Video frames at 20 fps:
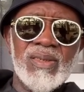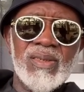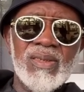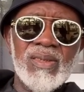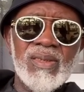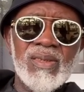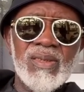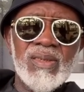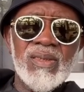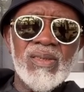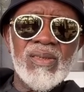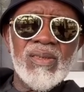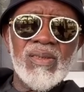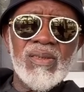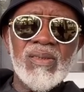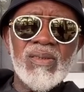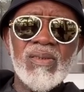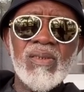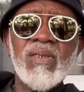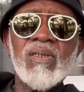In every local
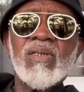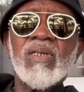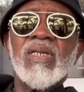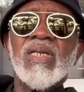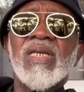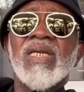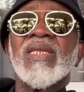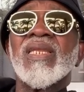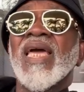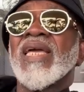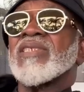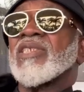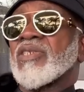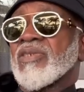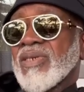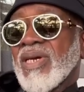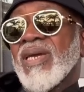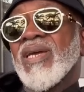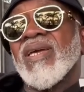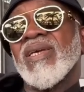government in Nigeria. In
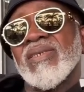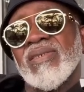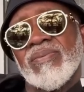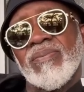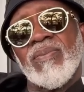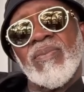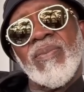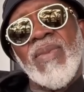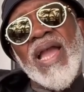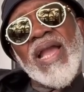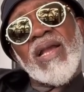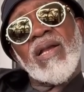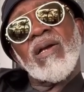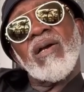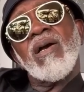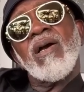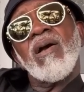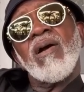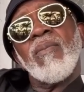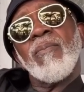Nigeria, yes. Seven, my,
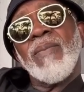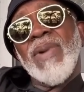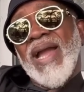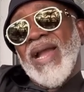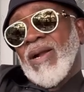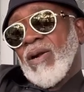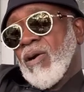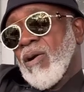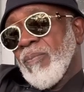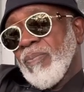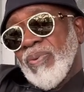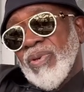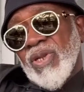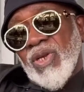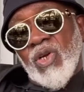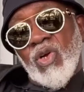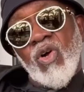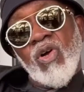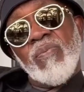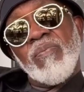seven, four my company
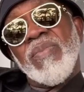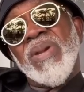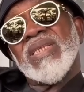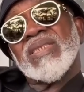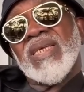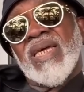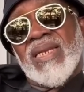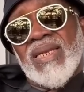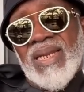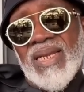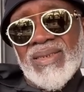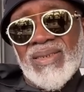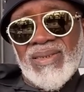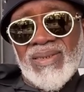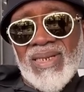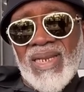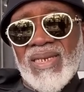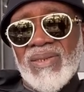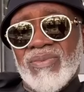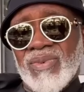called Meta
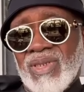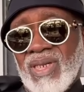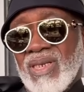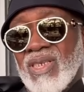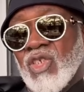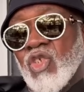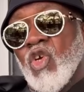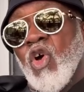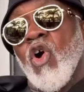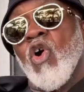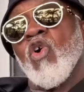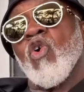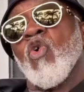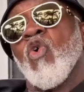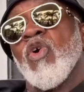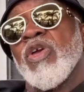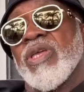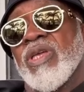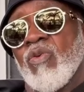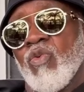Nigeria Limited is
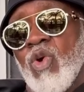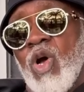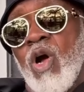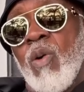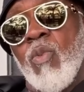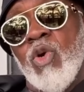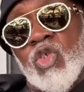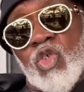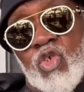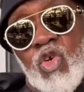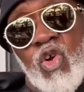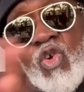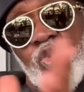ongoing. We're almost